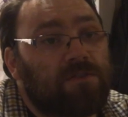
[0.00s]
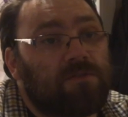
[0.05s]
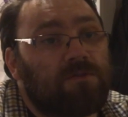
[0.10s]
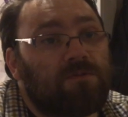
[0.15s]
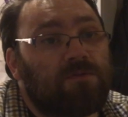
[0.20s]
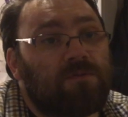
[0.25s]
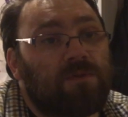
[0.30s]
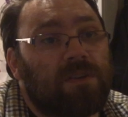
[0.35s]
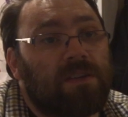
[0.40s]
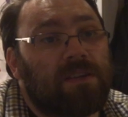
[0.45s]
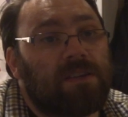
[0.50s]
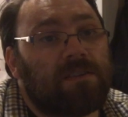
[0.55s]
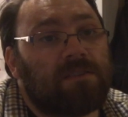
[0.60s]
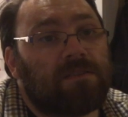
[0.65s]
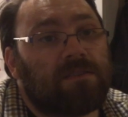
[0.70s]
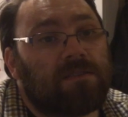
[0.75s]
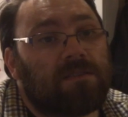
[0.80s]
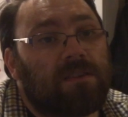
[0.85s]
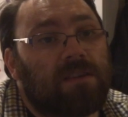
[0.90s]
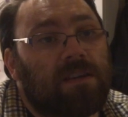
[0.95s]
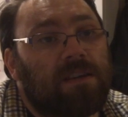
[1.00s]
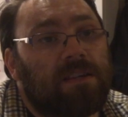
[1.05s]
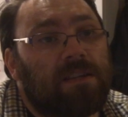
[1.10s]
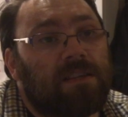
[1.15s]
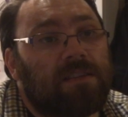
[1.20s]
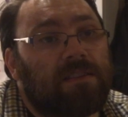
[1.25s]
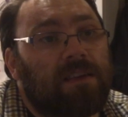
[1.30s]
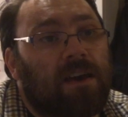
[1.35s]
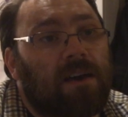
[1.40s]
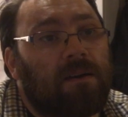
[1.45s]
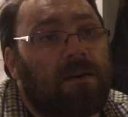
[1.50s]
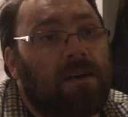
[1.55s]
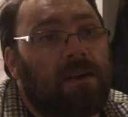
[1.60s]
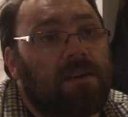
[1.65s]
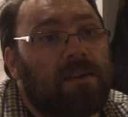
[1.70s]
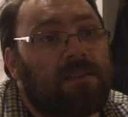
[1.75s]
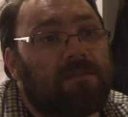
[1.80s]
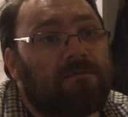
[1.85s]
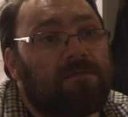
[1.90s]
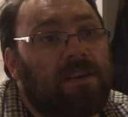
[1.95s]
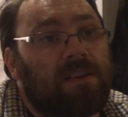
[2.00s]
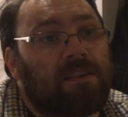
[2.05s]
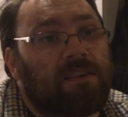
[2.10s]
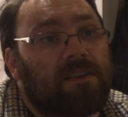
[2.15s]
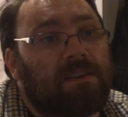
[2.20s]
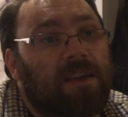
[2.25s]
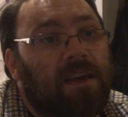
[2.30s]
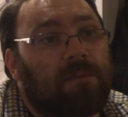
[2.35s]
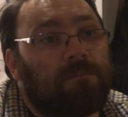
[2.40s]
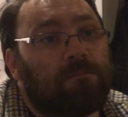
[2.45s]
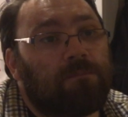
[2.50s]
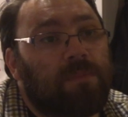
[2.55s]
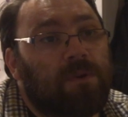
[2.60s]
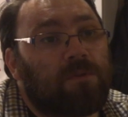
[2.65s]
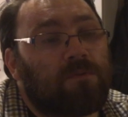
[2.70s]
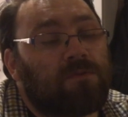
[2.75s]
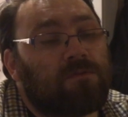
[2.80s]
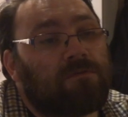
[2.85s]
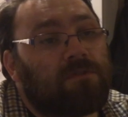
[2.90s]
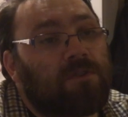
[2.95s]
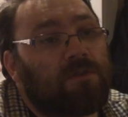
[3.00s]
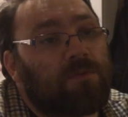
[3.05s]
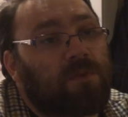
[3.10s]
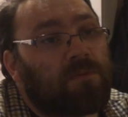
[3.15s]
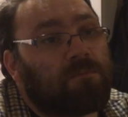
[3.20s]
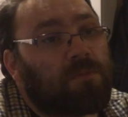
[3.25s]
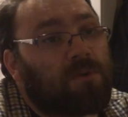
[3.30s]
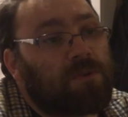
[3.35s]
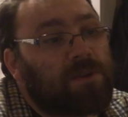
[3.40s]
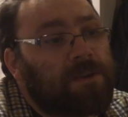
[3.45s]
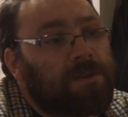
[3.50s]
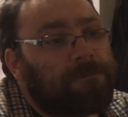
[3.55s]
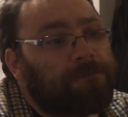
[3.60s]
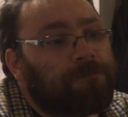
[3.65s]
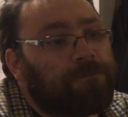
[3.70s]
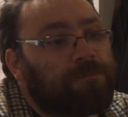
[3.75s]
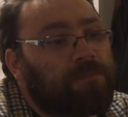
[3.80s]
who is the lady that invented and built the robot body,